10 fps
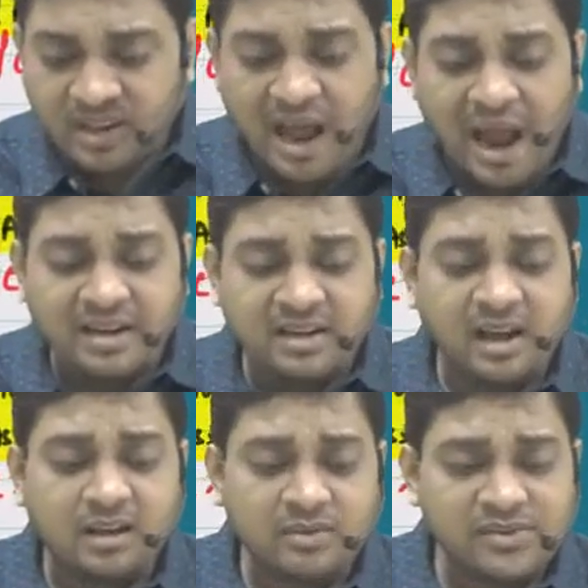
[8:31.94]
and
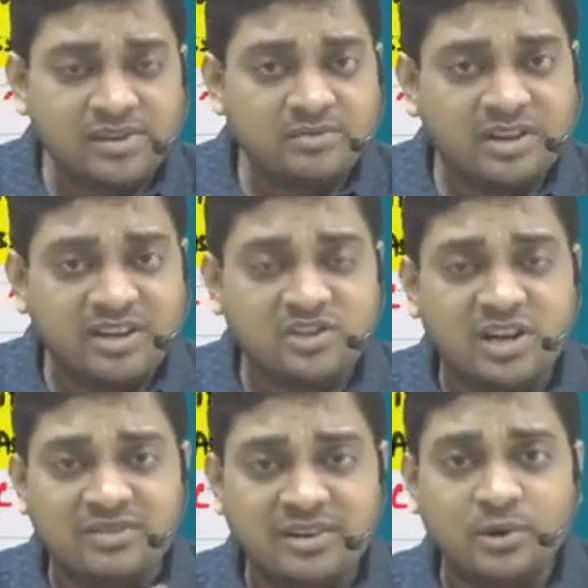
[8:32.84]
we will
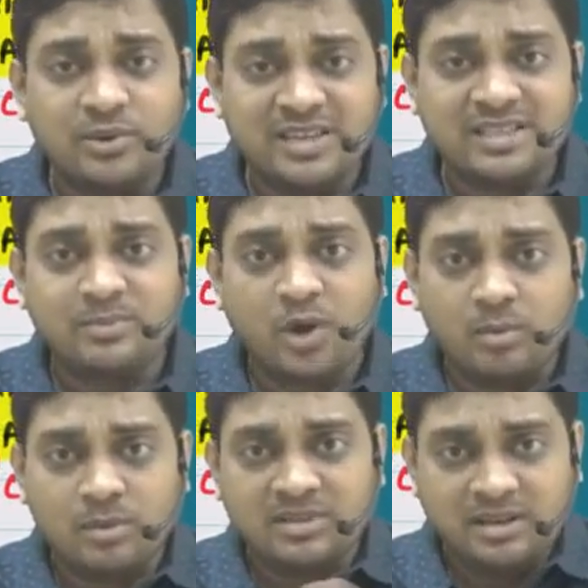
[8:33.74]
initially we will do easy
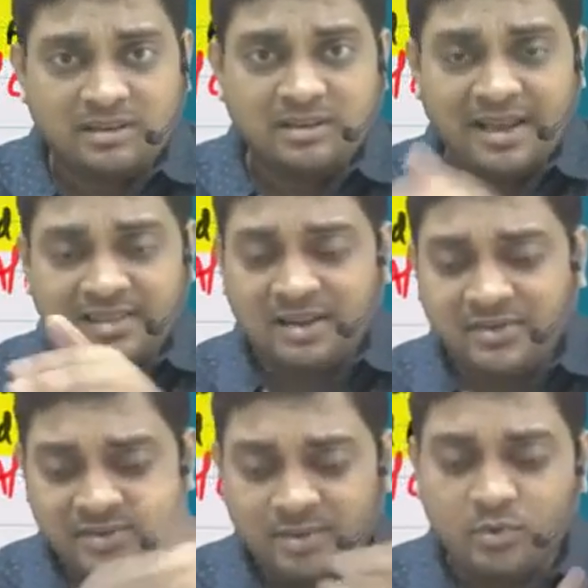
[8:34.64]
problems, and like that
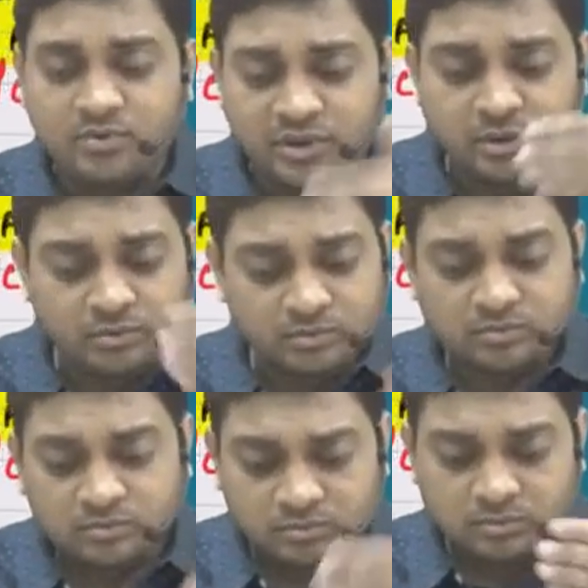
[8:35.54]
we will move to
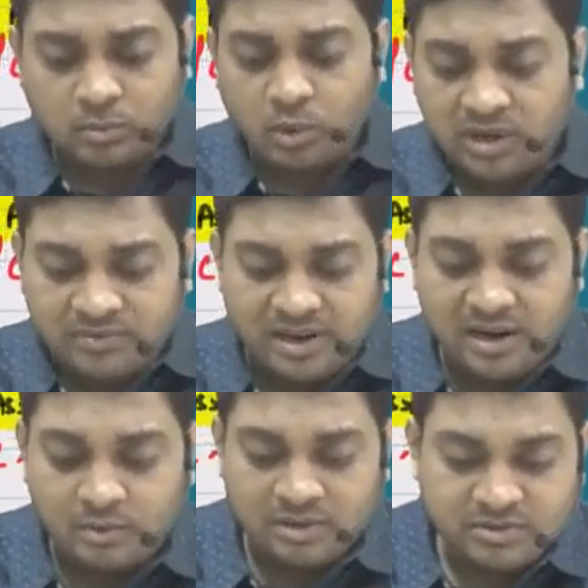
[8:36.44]
more
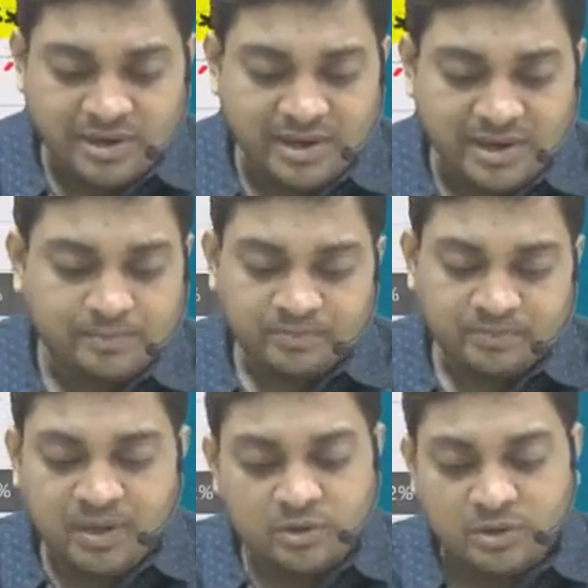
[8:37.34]
difficult ones, right?
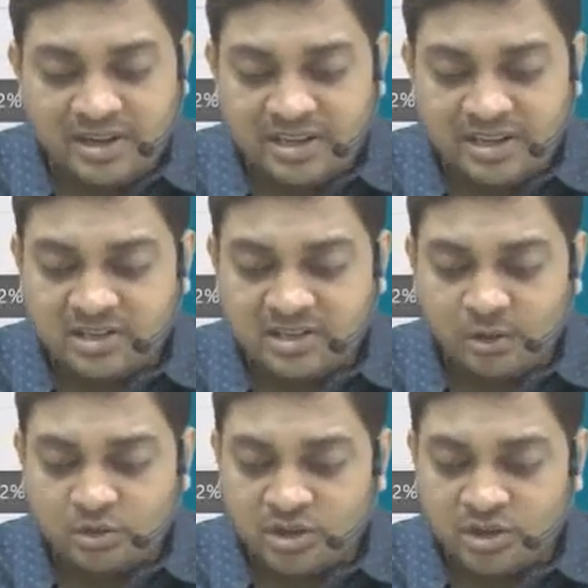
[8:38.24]
So let us
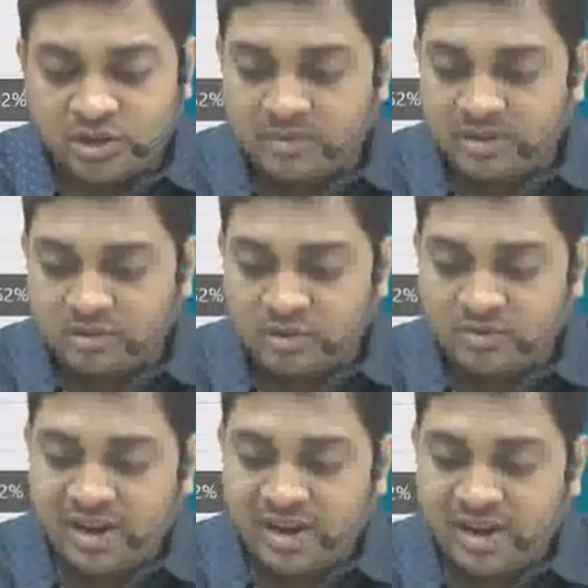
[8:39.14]
start question number 1. So
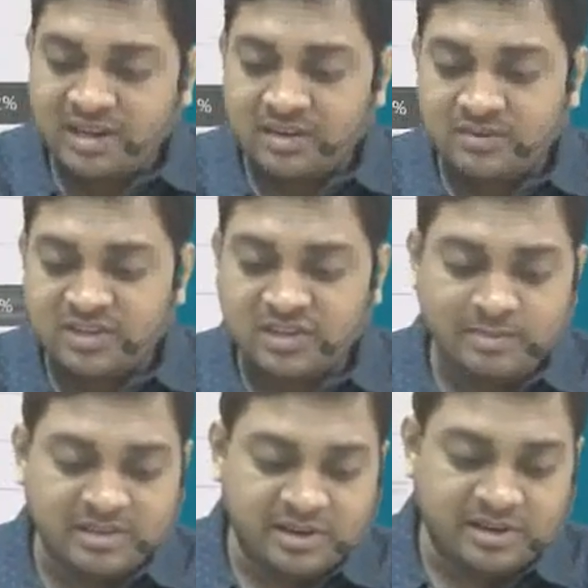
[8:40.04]
we are doing
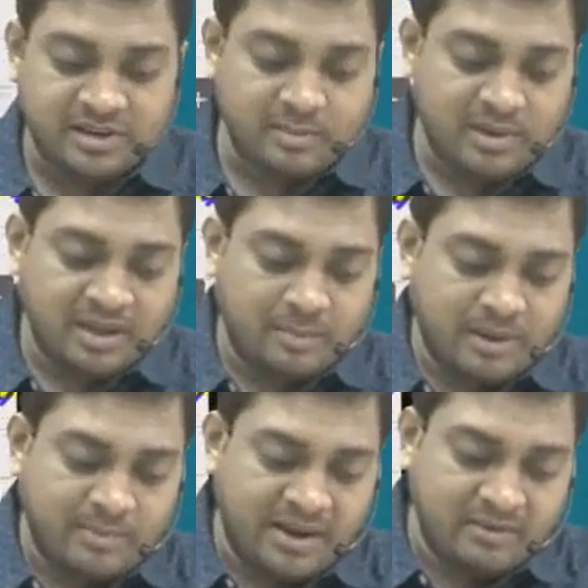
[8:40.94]
conversion method. Remember,
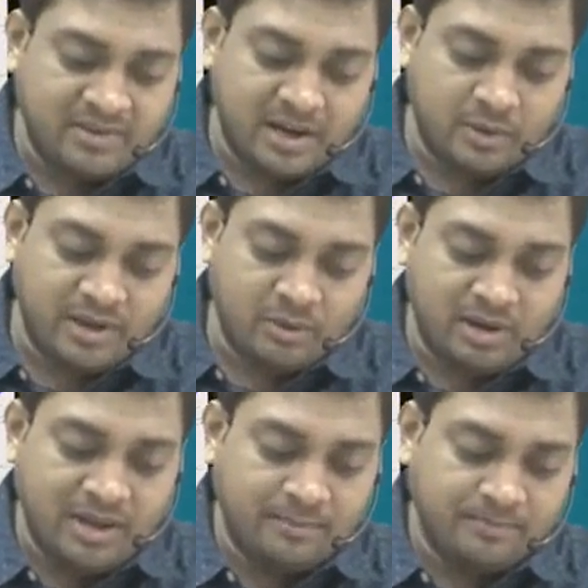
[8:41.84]
keep in mind, we are doing
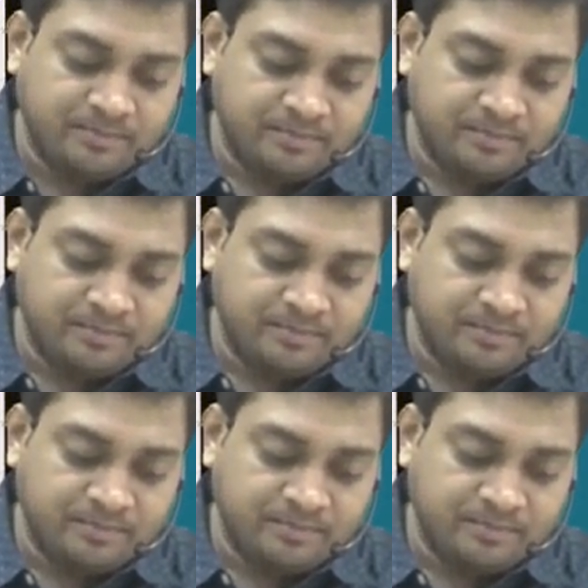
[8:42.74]
only,